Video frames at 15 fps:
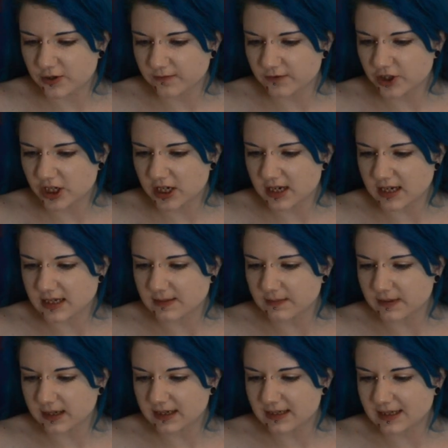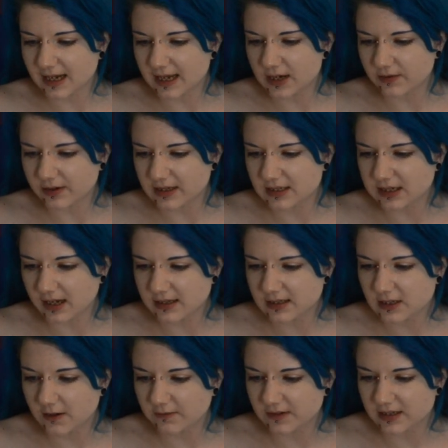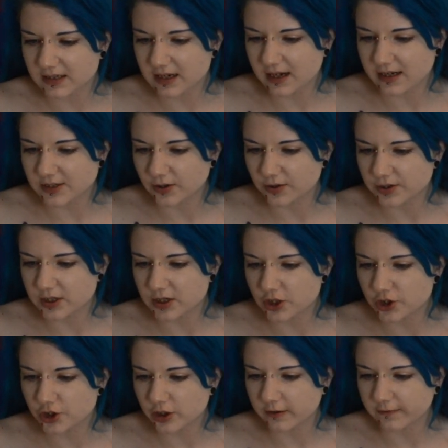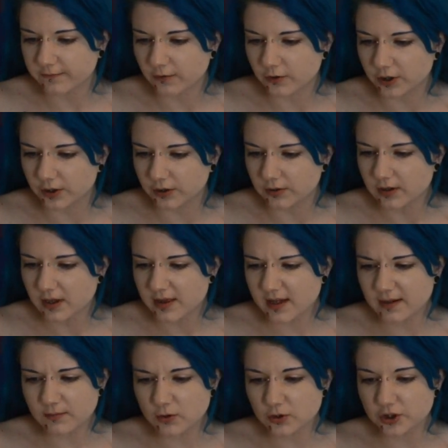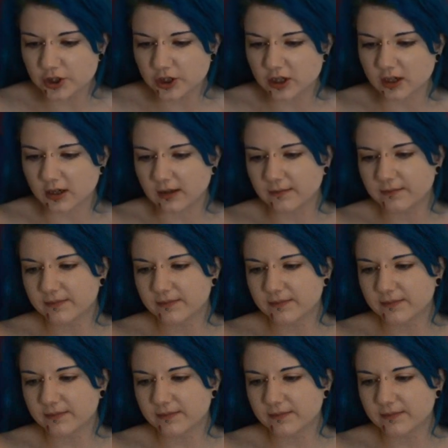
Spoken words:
of cheese and begins layering slice after slice onto the sugar foil. Then more sugar.